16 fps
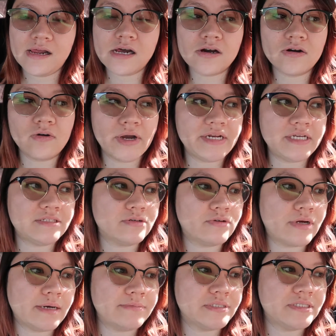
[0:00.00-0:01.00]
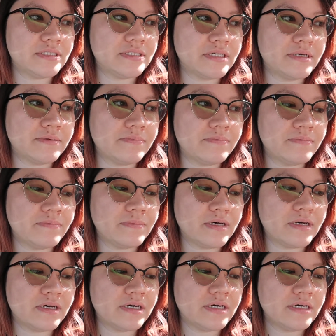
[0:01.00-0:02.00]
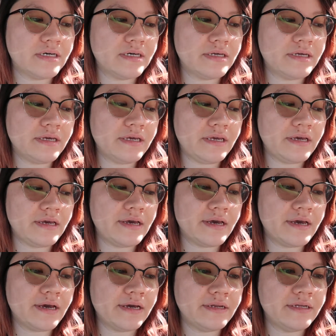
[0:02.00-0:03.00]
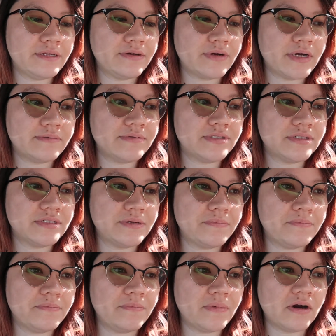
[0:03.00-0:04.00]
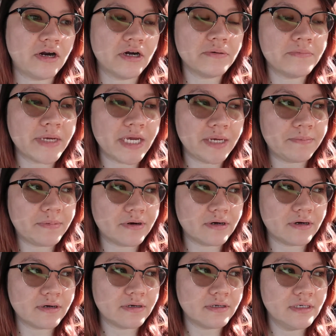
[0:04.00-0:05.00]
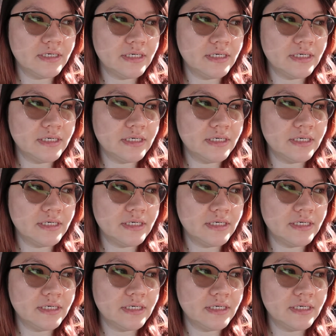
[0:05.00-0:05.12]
Oh, I need to grab some, yeah, I need to grab some art paper.